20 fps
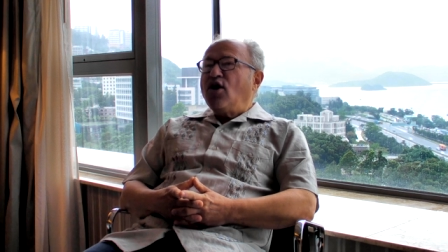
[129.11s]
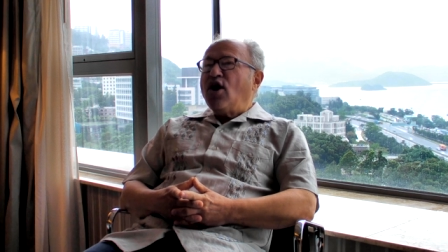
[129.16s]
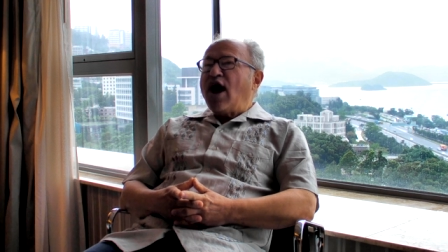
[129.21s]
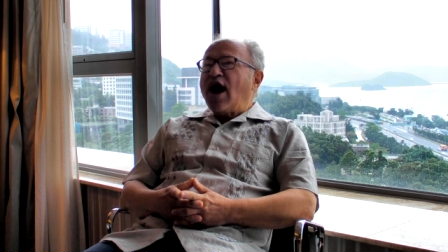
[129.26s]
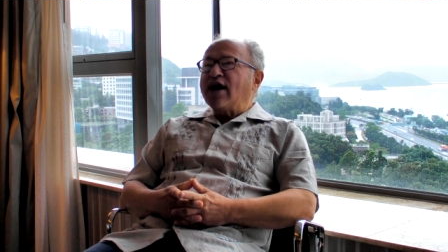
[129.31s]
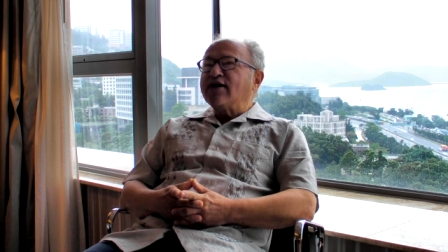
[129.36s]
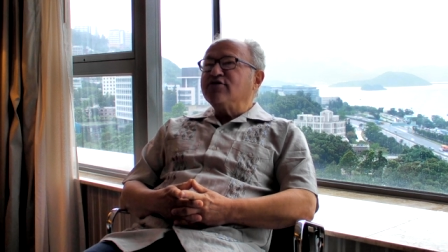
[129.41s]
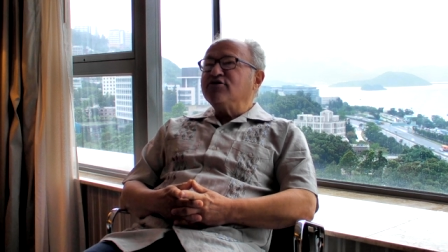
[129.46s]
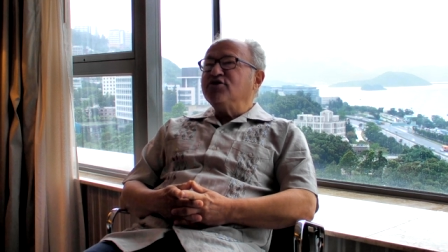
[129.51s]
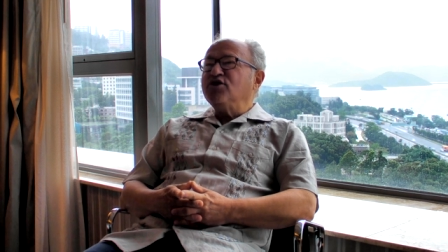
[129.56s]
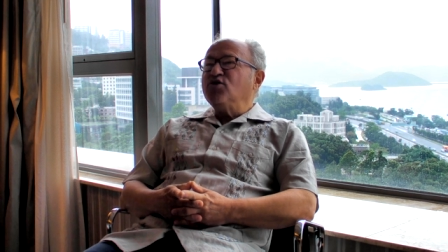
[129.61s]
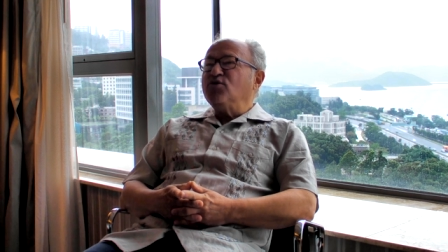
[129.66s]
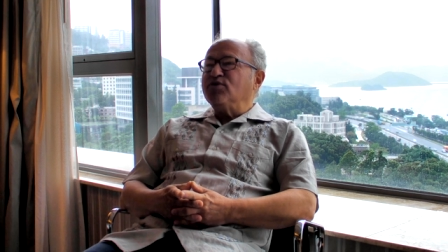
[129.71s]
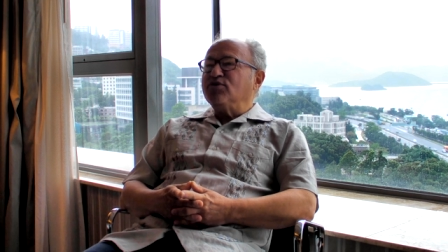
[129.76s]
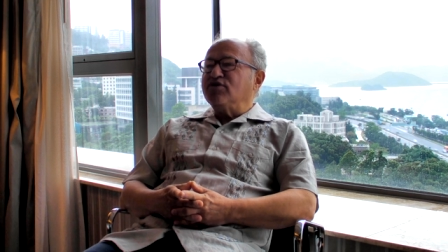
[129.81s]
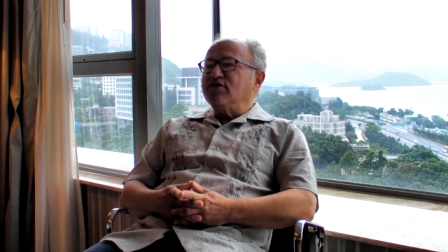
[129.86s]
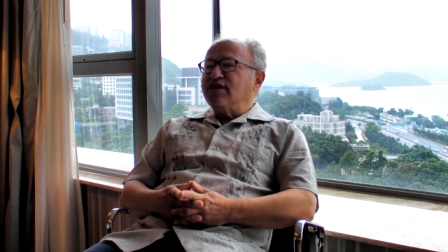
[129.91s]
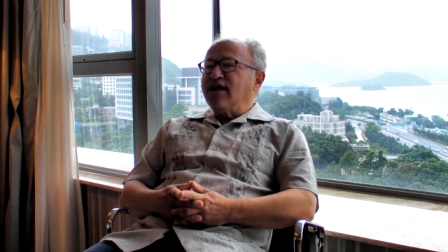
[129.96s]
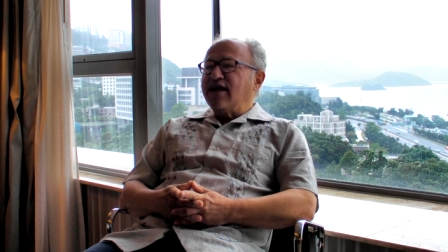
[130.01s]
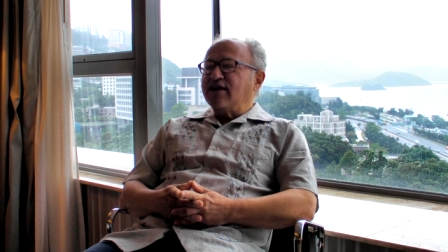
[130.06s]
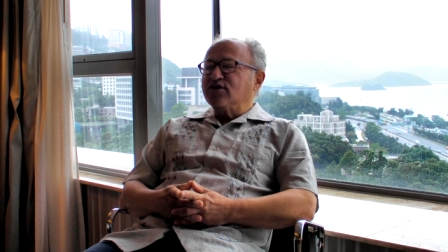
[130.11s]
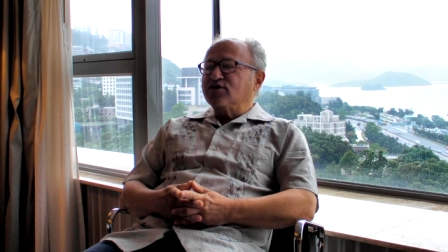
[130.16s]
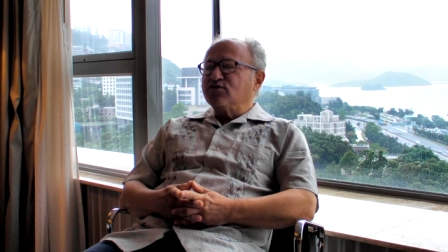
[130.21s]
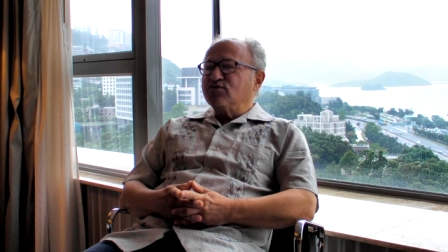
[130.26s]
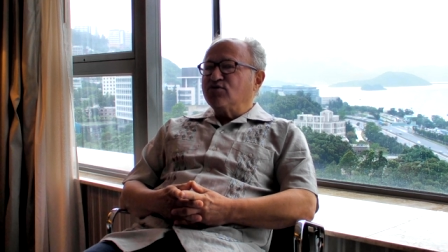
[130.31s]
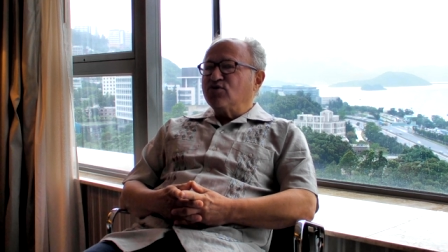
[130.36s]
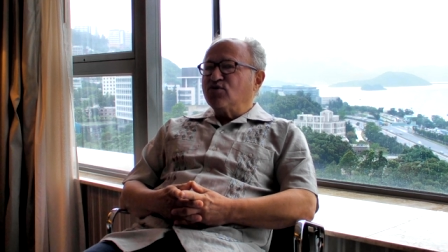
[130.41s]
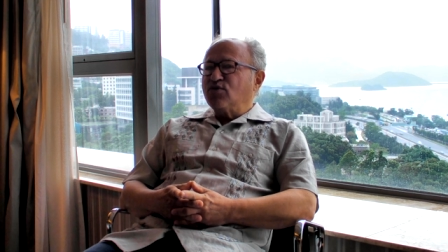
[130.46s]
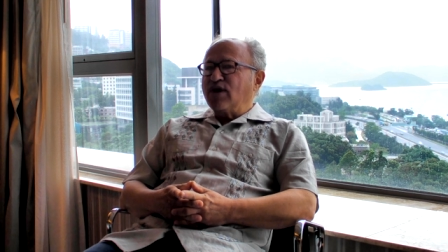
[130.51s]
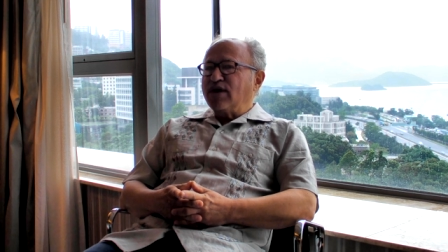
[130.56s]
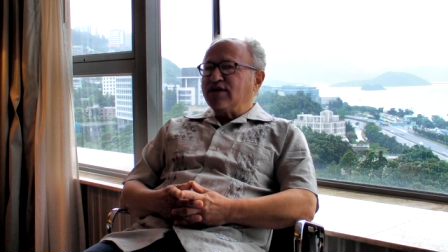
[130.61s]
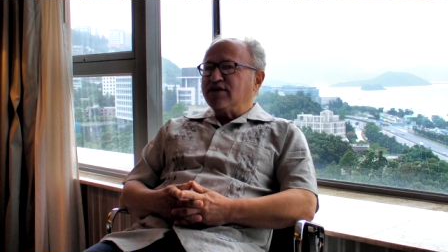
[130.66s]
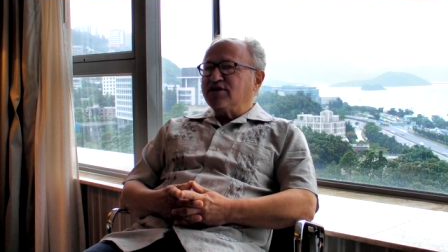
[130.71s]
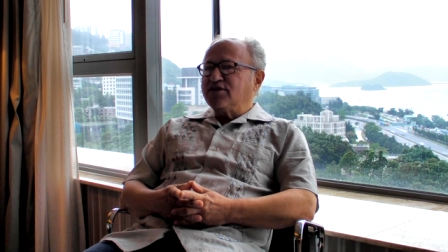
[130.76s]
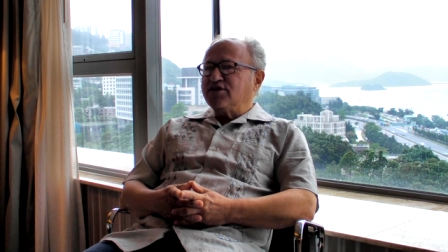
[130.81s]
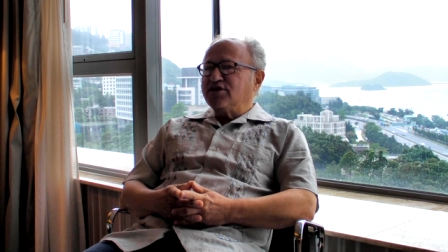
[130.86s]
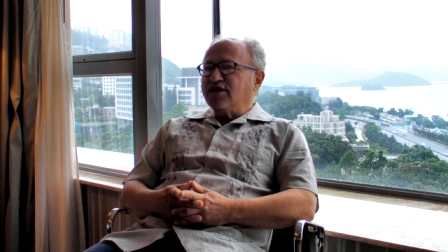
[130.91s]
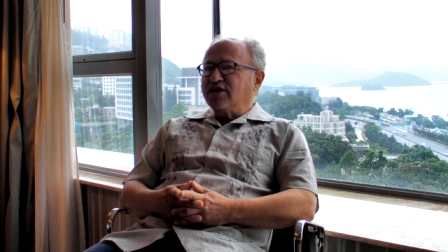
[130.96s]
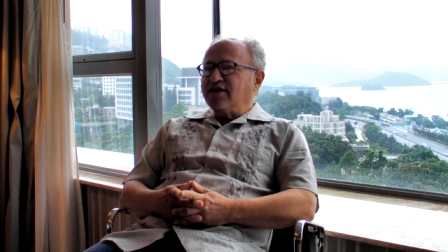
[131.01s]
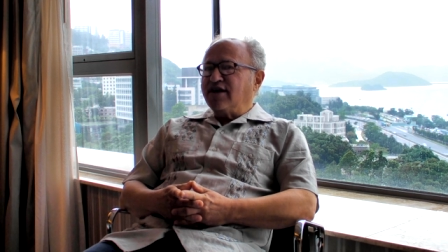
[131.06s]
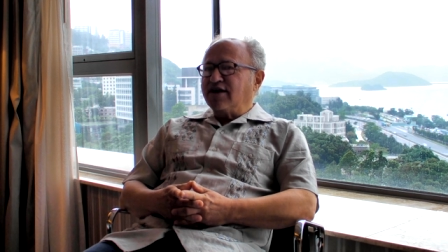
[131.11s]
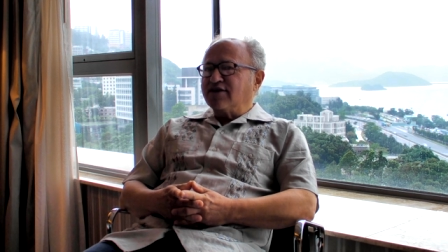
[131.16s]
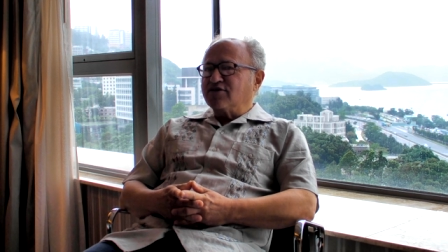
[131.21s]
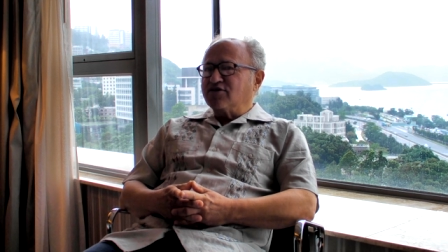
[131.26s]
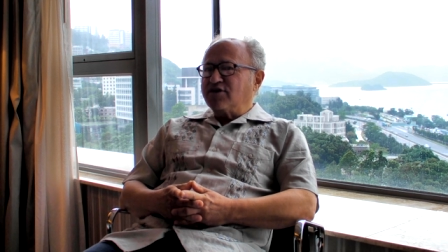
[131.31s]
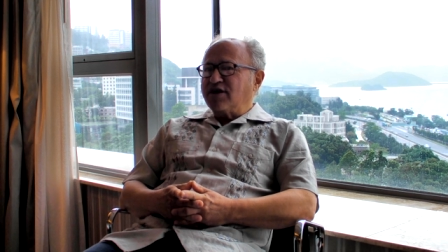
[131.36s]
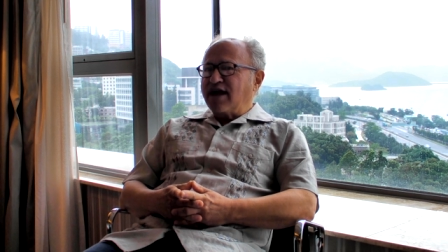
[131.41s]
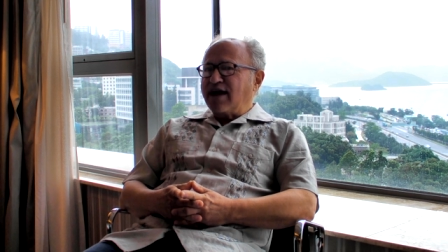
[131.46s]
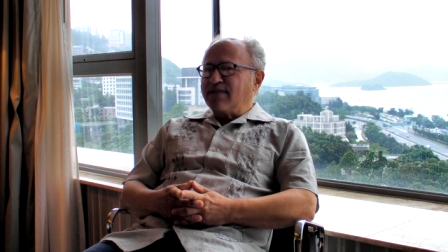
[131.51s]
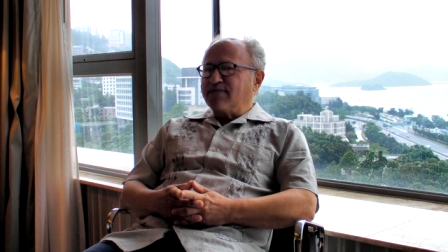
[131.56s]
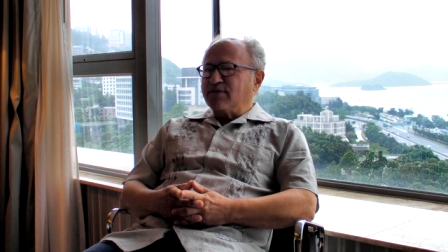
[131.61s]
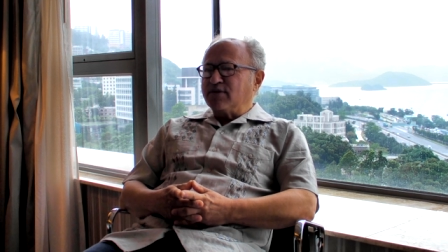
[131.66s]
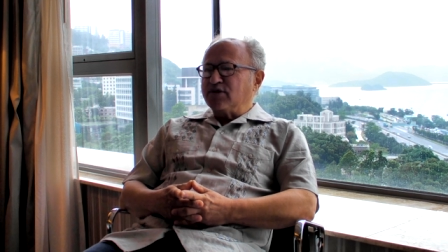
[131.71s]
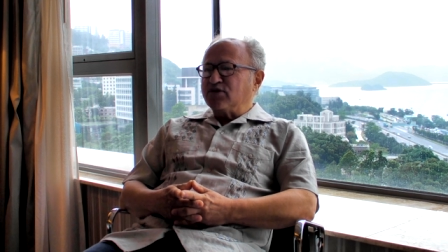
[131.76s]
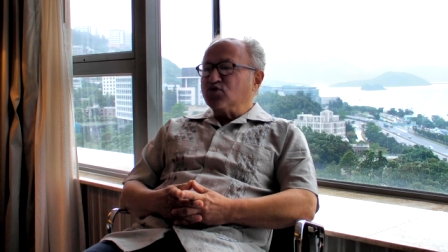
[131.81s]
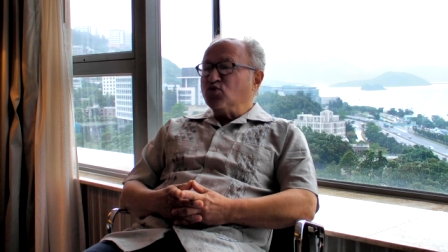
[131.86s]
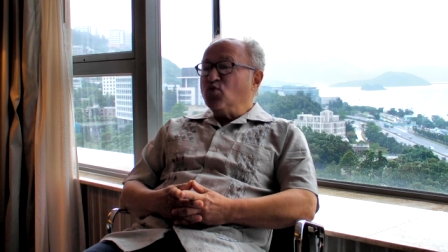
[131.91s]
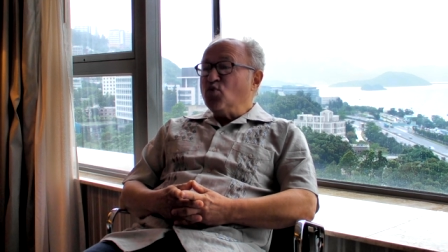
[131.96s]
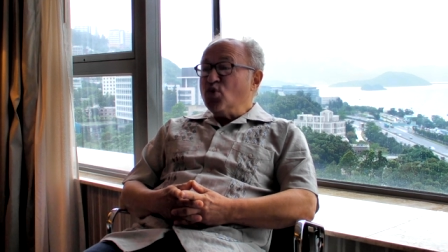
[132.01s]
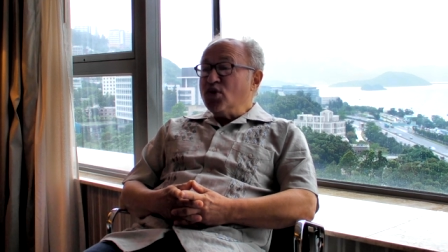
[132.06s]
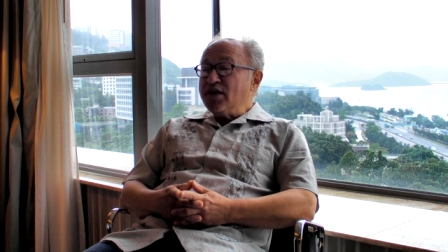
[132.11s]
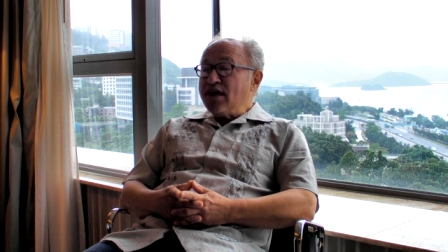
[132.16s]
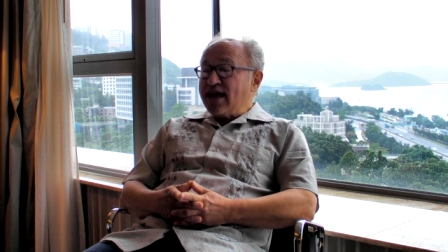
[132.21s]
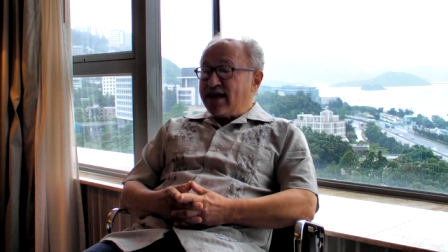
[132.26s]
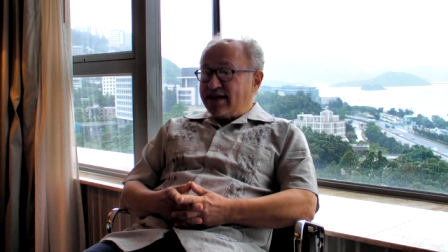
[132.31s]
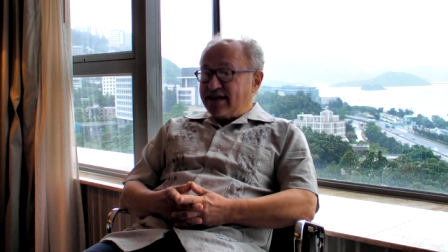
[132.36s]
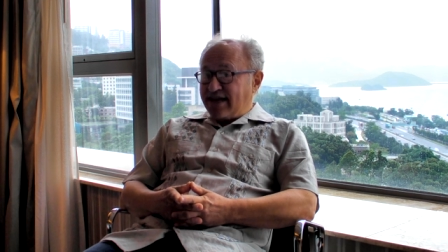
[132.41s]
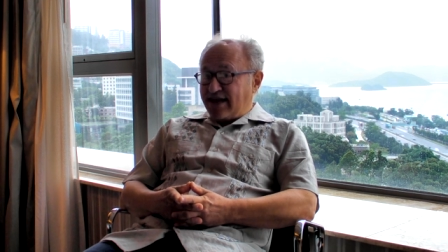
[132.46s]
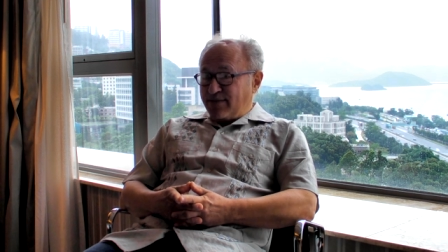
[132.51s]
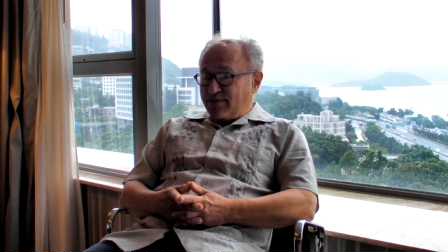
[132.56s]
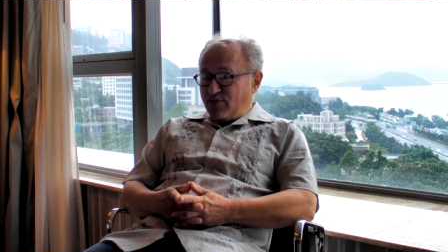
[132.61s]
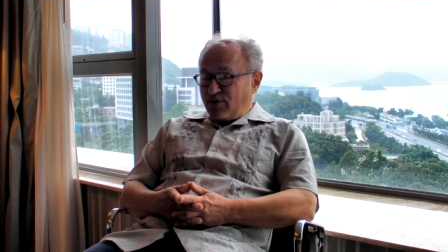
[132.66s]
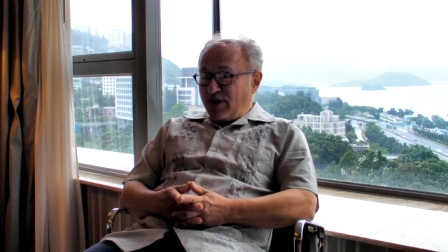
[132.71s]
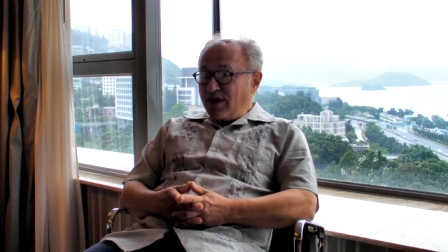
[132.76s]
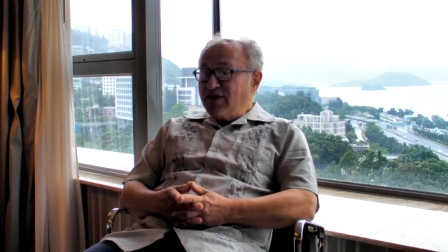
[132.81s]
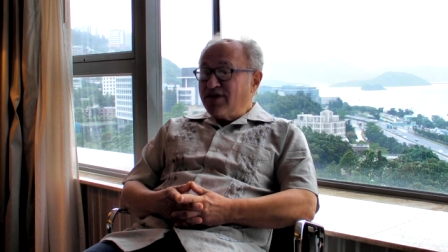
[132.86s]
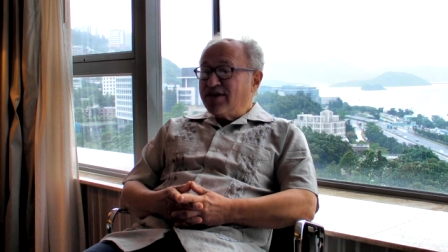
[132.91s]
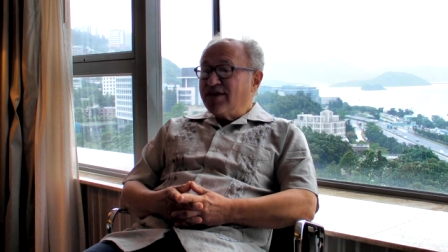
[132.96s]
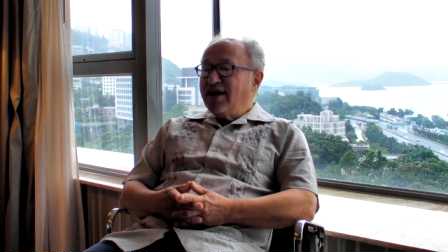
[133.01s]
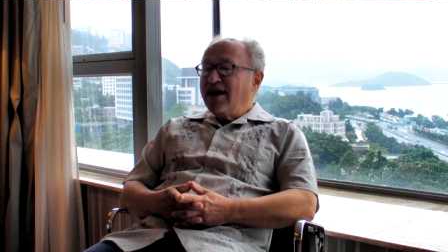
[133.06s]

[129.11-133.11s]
I don't know what the natural rights anarcho-capitalist would end up with.